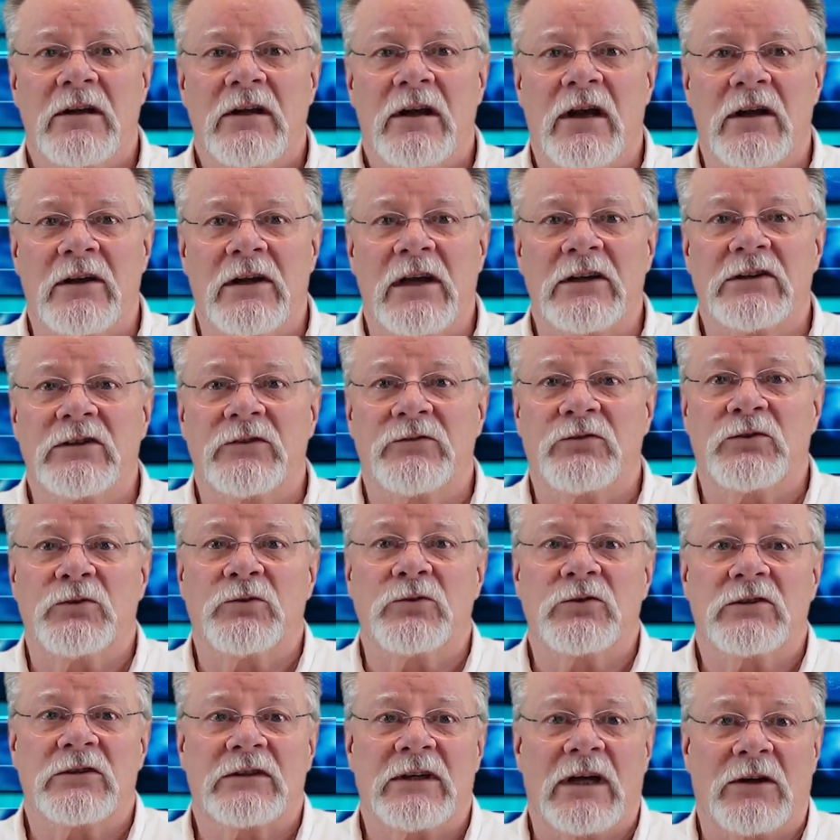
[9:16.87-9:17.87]
unless, of
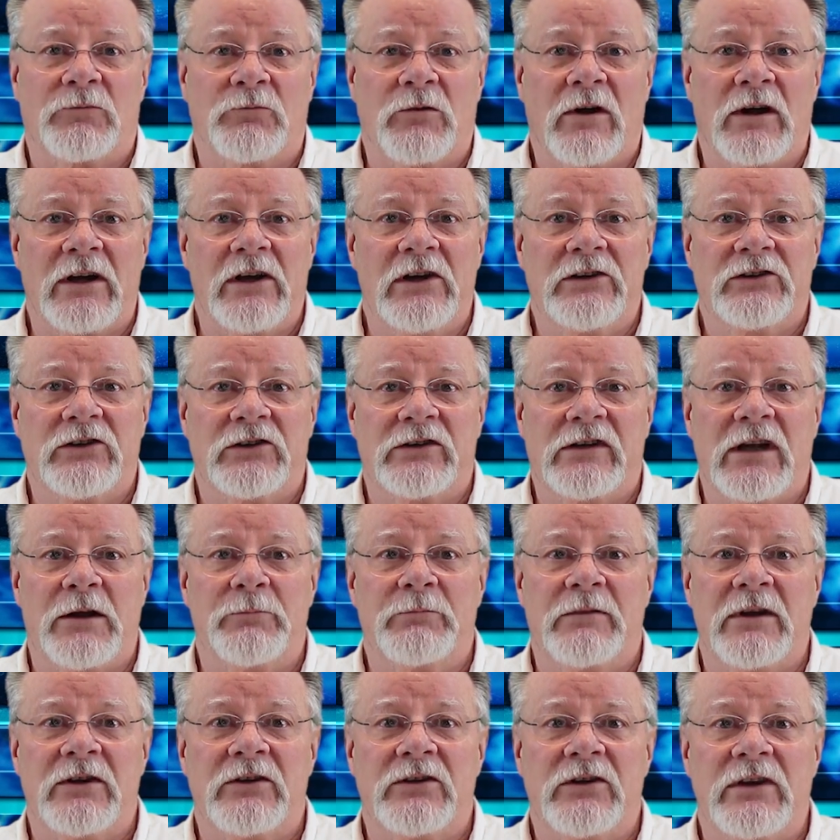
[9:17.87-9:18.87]
course, that one is
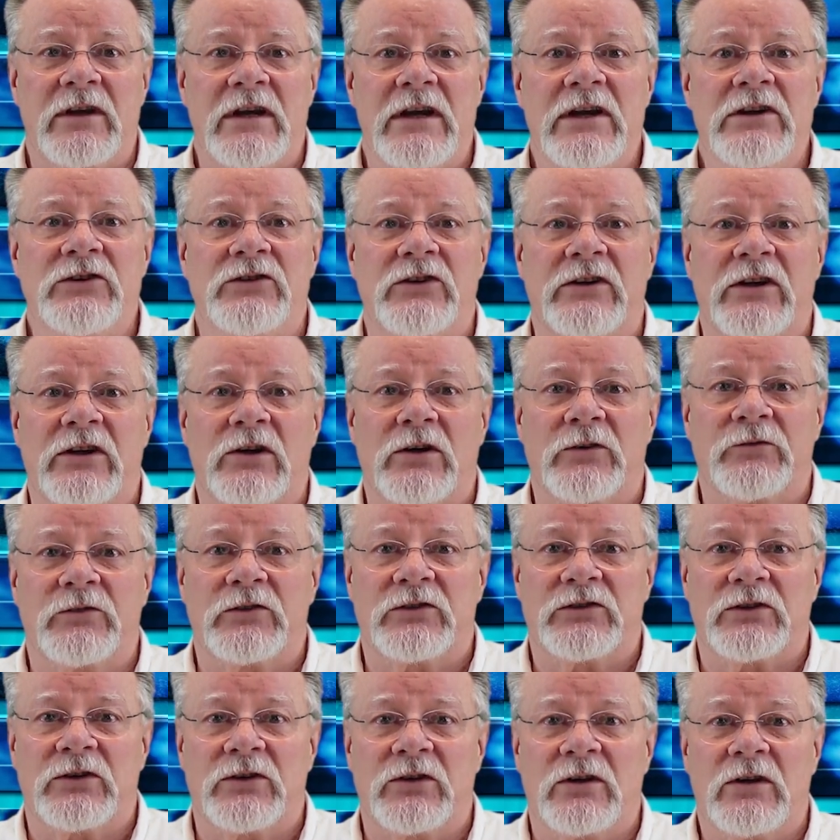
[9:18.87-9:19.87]
attempting to injure the
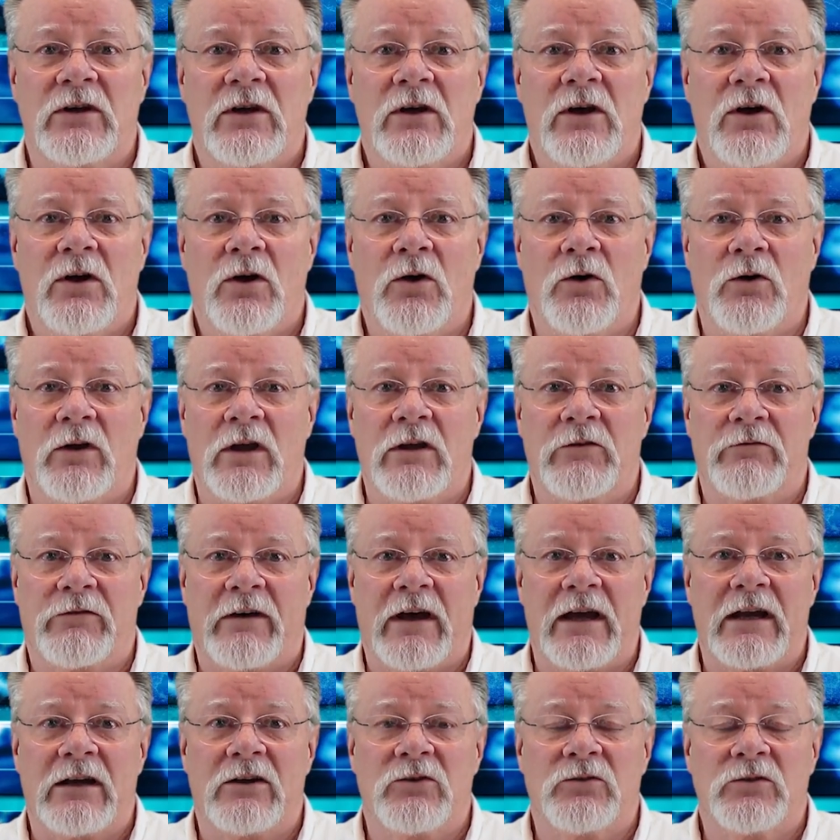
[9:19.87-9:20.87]
officer or
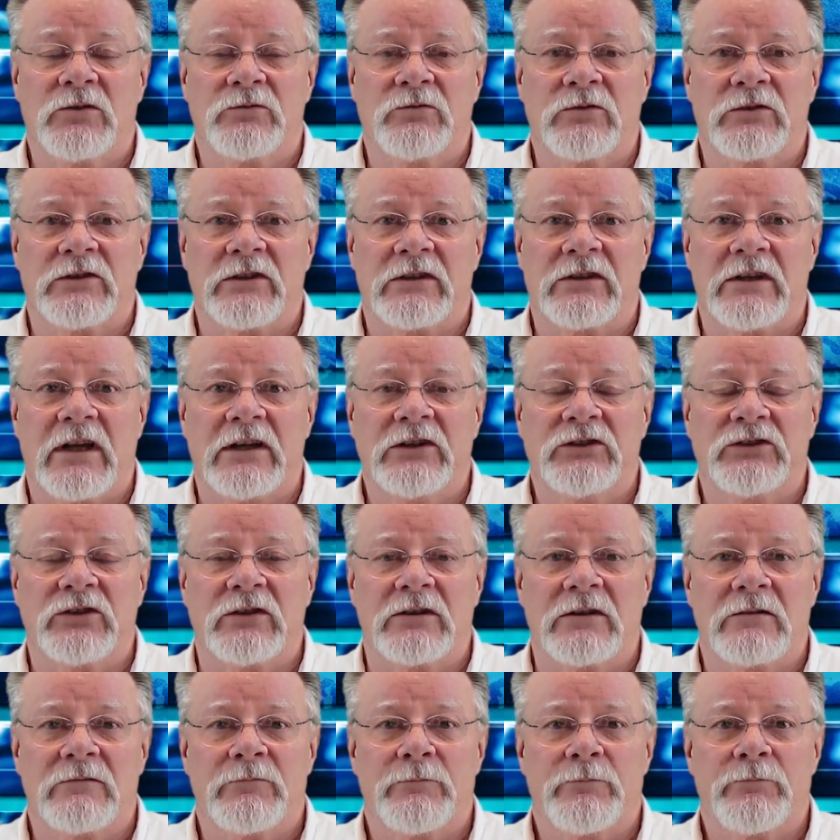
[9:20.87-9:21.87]
evade lawful
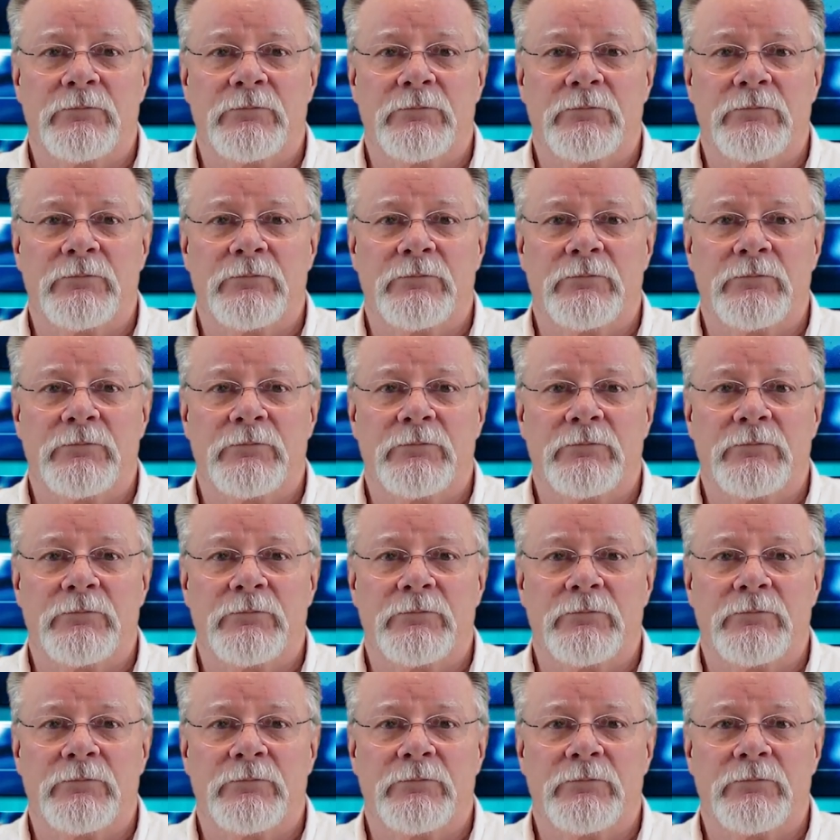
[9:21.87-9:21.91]
detention.